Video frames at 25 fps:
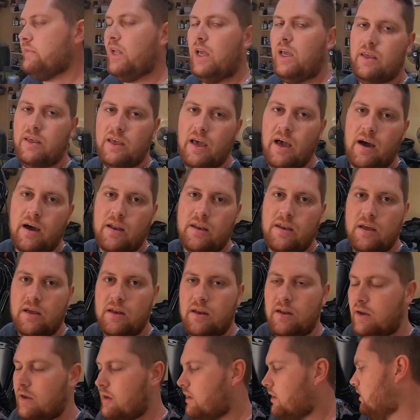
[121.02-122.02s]
Yeah, I
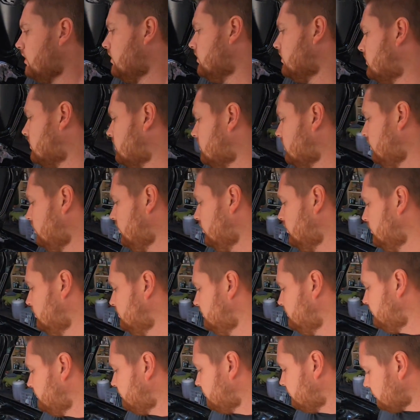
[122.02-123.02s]
did.
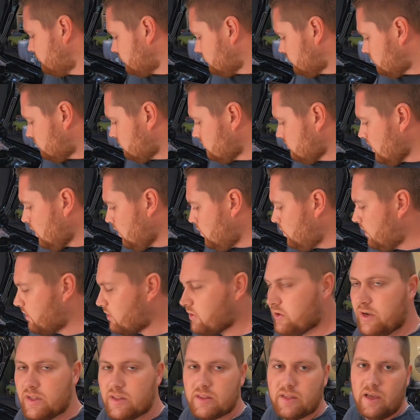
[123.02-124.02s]
So we're
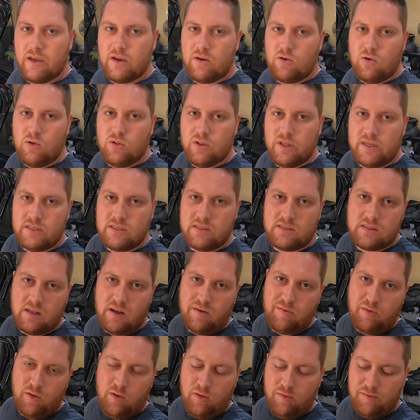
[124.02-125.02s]
gonna take all that
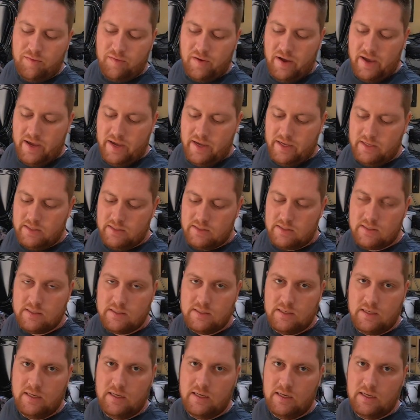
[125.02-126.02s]
stuff off and
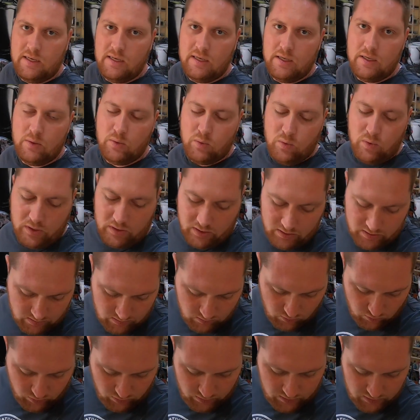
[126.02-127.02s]
see
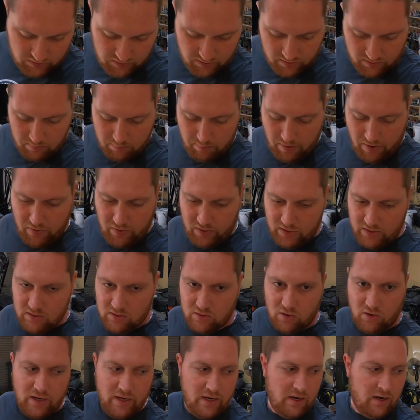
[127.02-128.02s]
what condition the
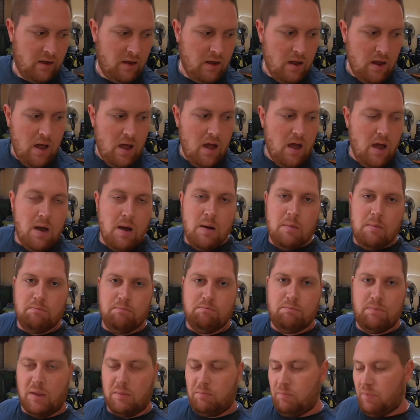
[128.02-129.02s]
bearings are in.
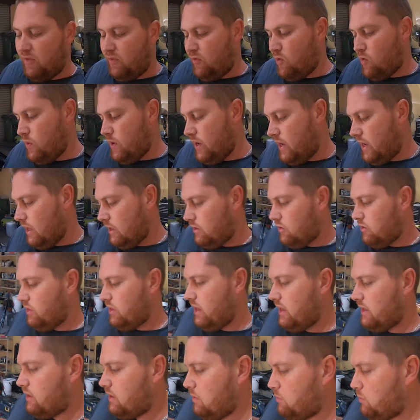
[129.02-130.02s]
But before we get to
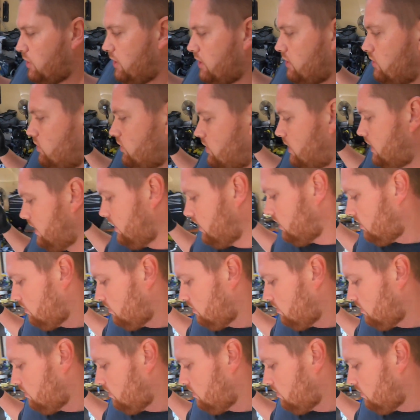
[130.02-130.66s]
that, I'm going to clean